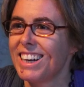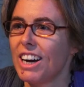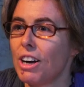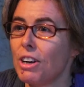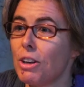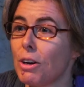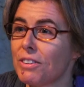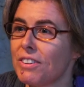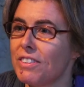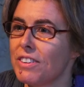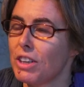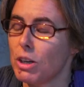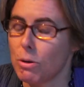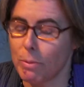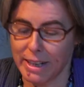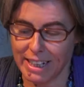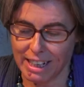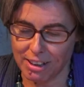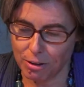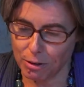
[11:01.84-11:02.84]
a lot in the
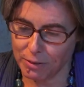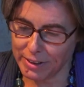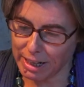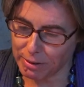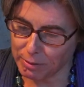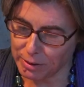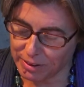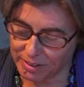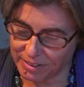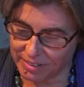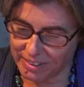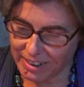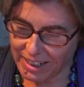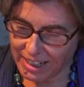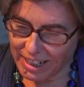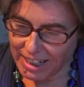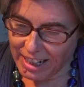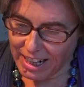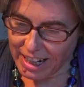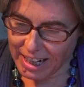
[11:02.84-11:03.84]
UN, I thought that was
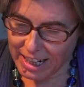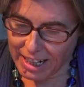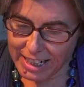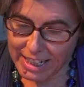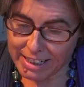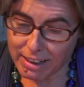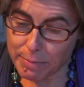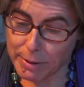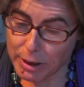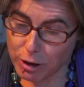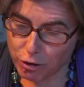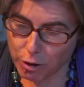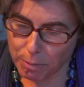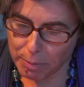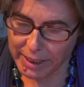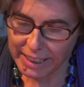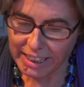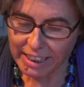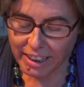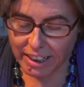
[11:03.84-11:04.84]
a little bit
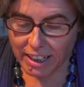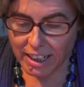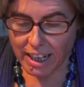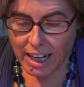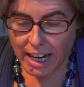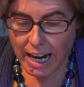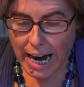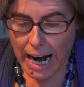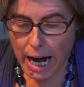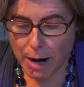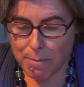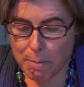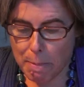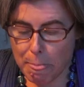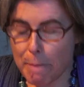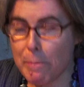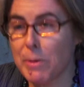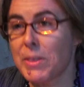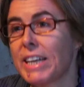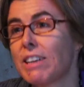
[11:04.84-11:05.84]
troubling.
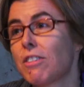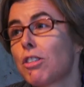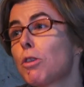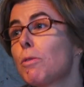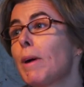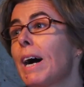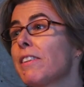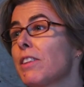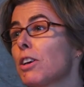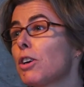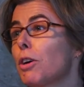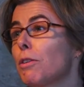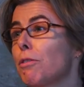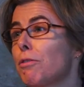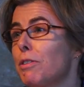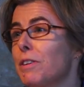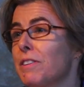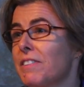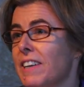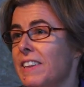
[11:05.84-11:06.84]
But then throughout the
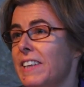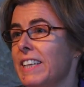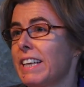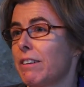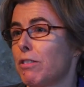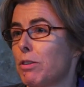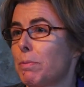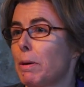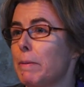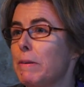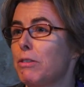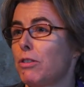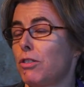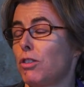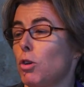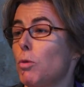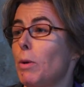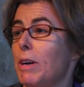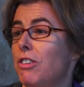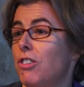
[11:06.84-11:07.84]
conference, I think that was probably just
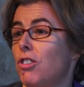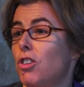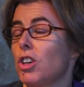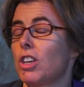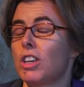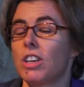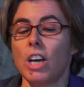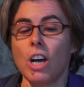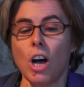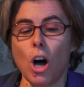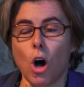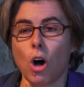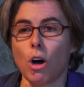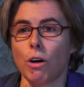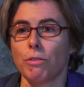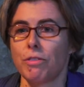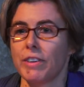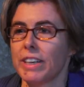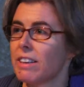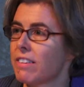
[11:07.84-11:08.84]
a question
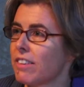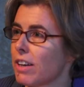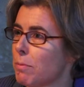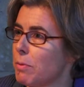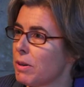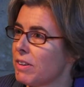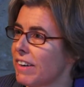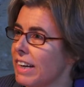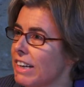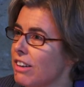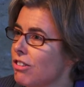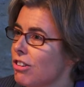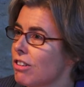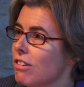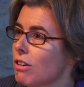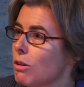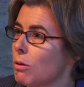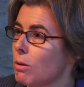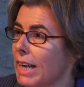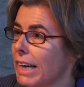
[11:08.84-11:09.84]
of
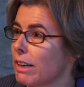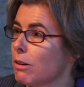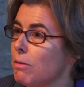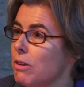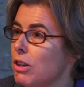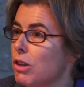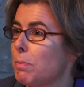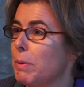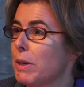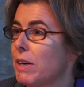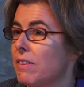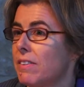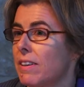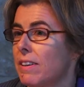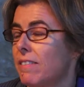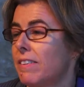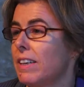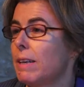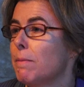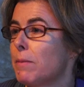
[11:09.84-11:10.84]
interpretation or language, because
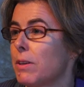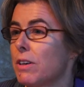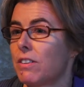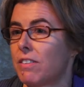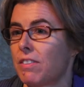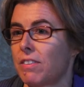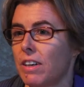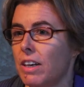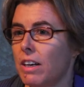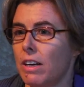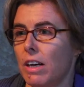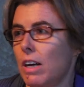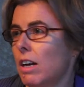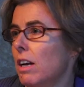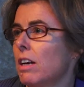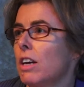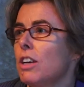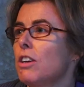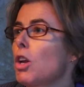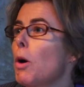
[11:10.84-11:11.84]
it seemed that,
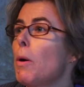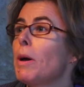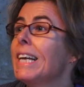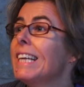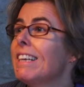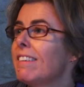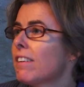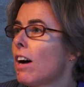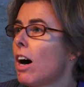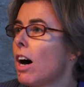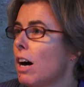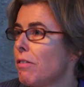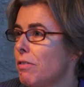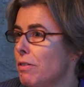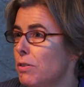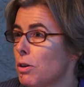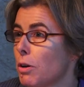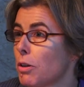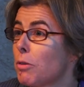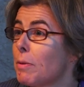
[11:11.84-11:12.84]
you know, at least half,
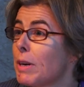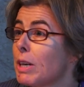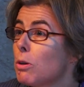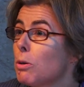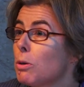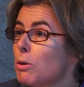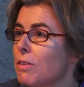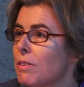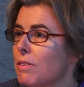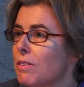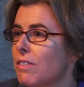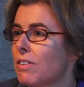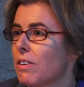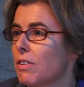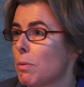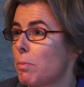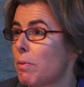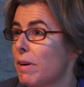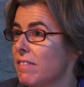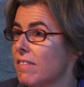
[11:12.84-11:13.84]
if not three quarters,
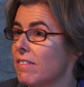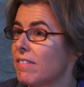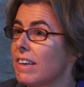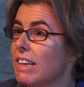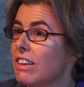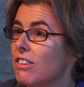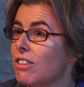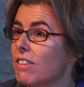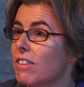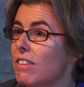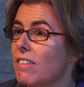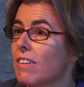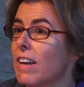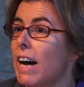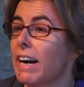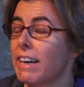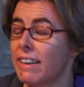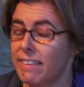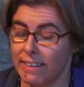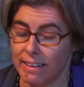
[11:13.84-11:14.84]
of the presentations that
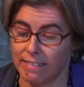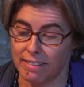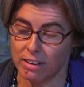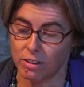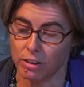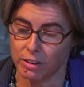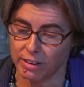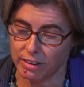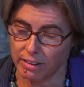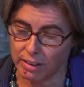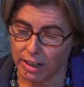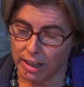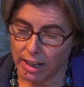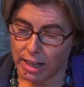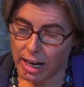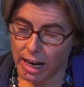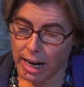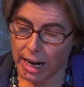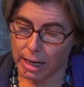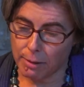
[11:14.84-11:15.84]
I sat in on
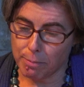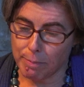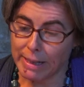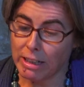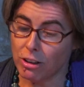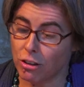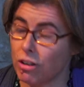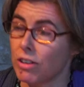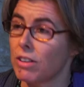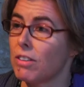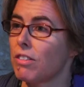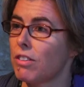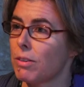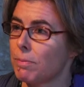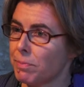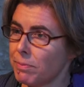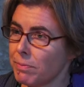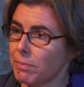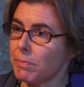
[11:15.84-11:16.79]
mentioned